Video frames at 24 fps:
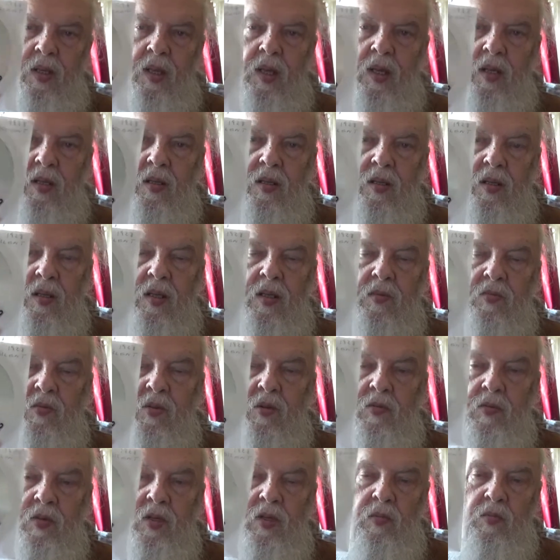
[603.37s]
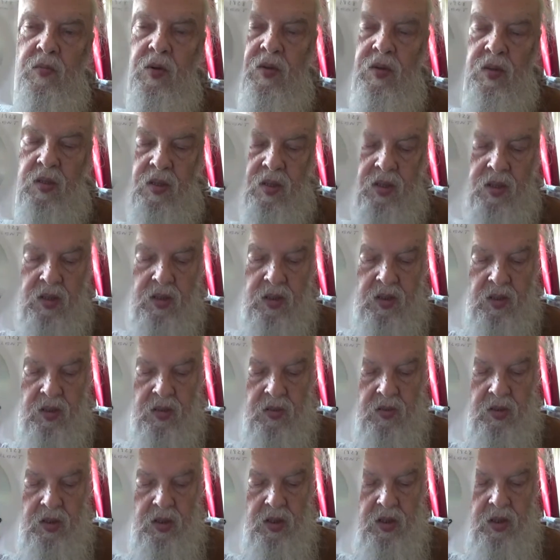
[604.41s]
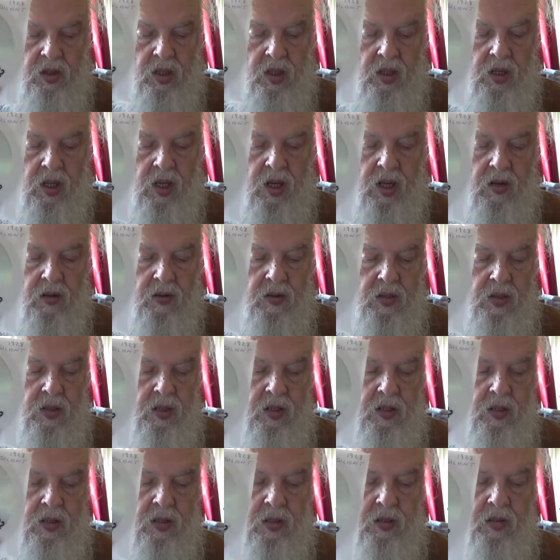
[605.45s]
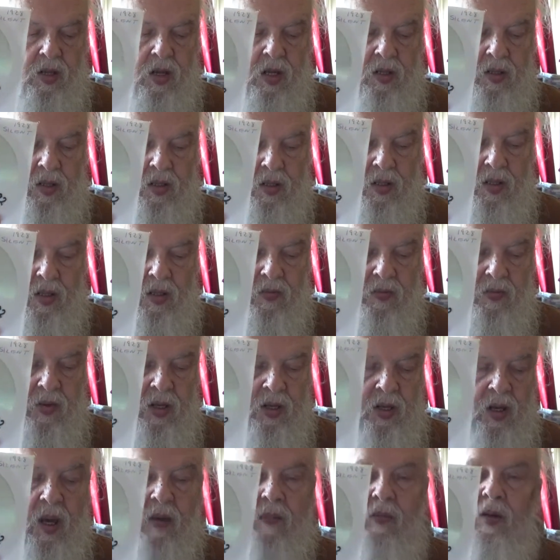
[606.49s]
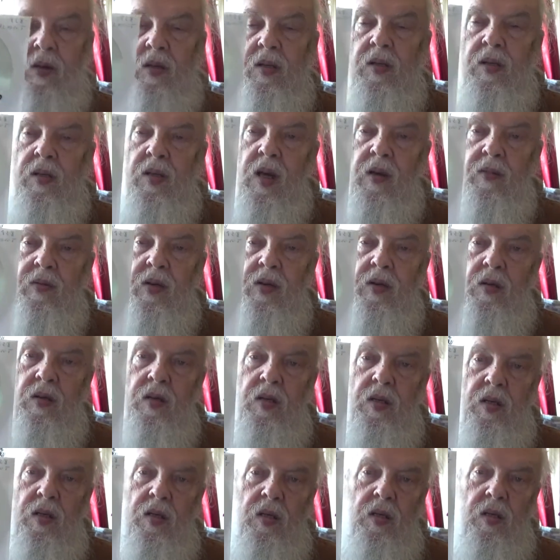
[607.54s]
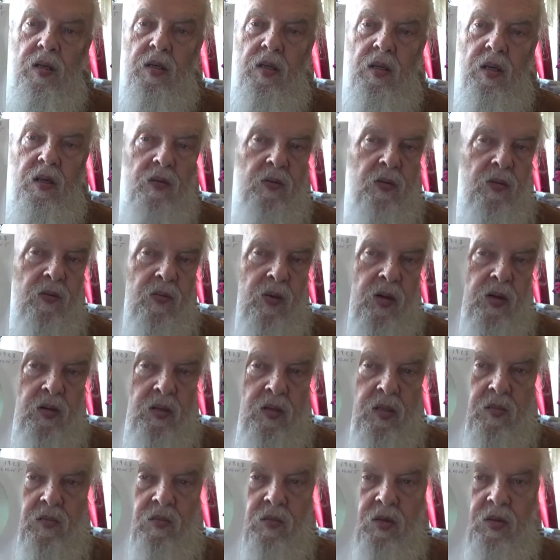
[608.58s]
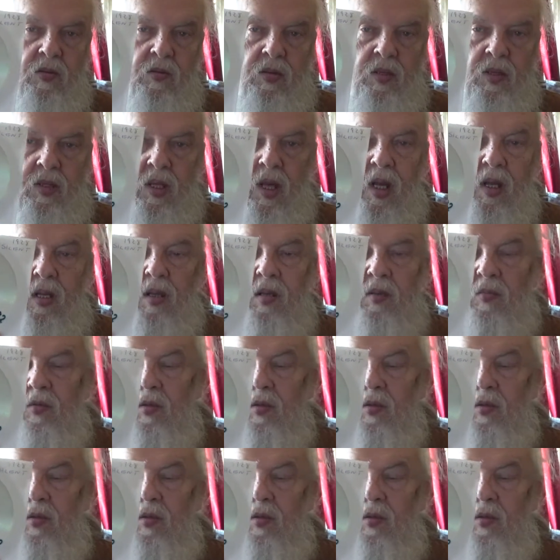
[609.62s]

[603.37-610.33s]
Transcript: the end of this movie, or most of these do. Yeah. So that's I gave it a 7. It's a very good movie, silent